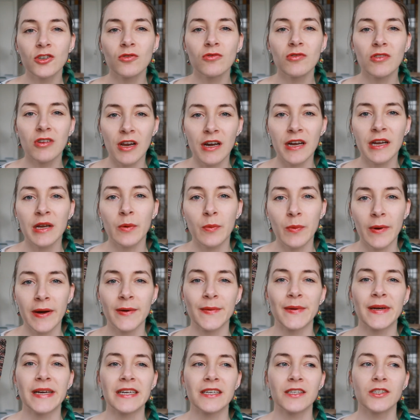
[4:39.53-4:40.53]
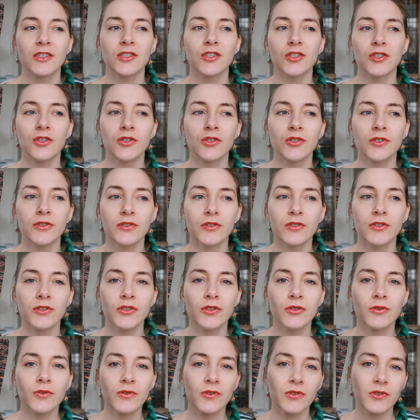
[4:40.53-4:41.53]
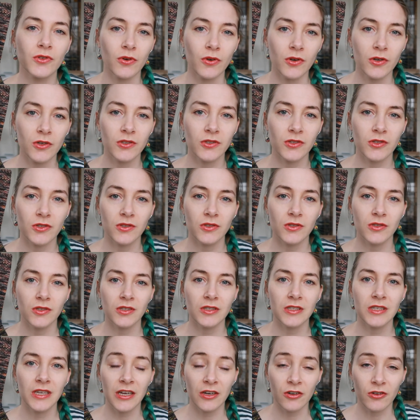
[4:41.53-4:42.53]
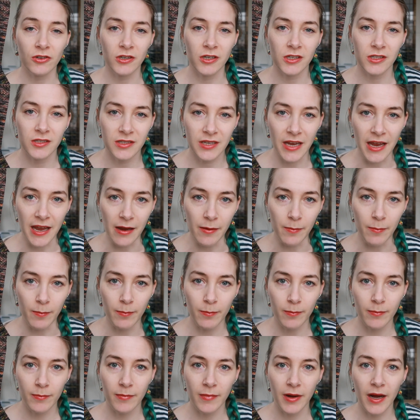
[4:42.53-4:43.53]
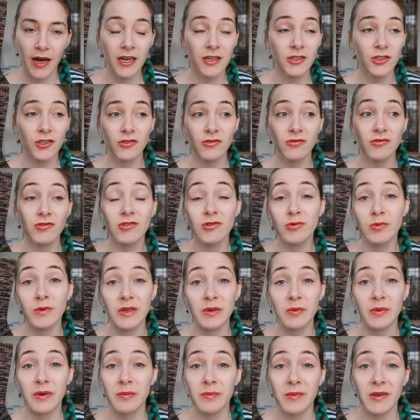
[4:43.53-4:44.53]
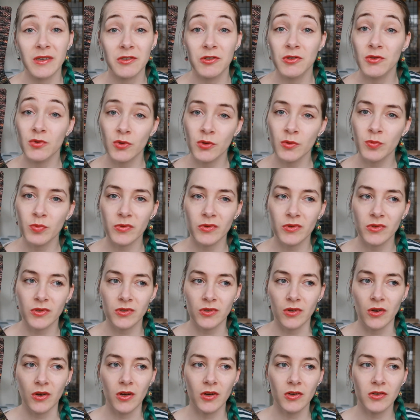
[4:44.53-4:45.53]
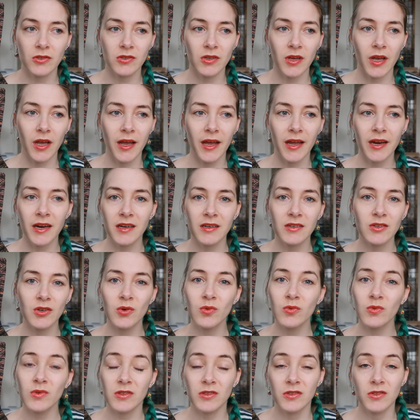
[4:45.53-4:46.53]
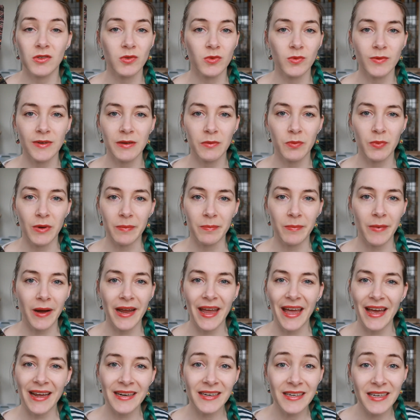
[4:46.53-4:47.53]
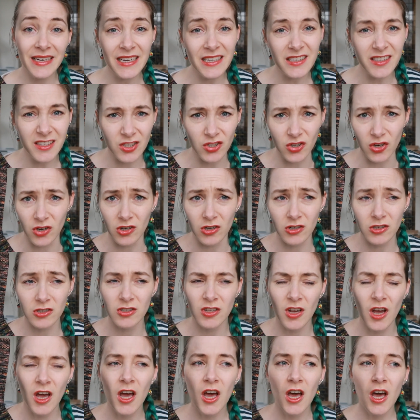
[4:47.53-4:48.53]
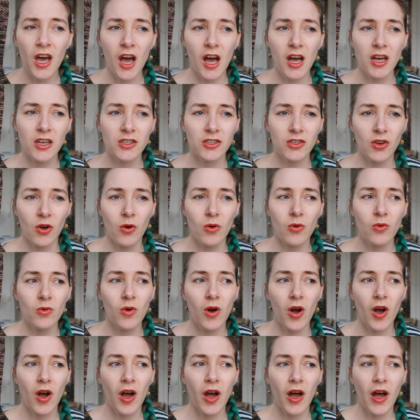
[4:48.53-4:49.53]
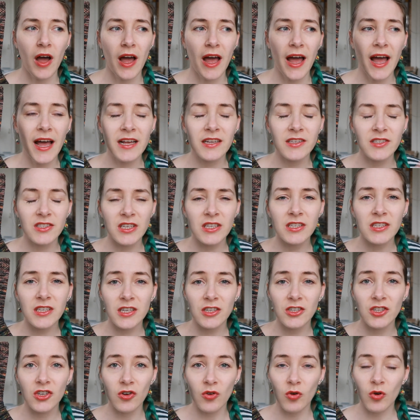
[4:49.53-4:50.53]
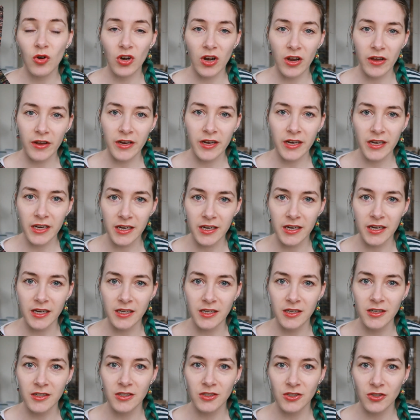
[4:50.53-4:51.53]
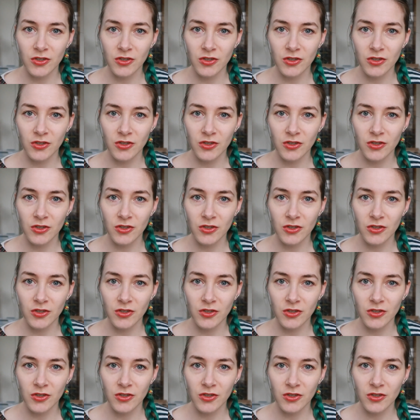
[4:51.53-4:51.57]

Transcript: like wearing two socks that are the same. I don't do it with my store-bought socks, and I don't want to do it with my hand knit socks. So, and since I don't like knitting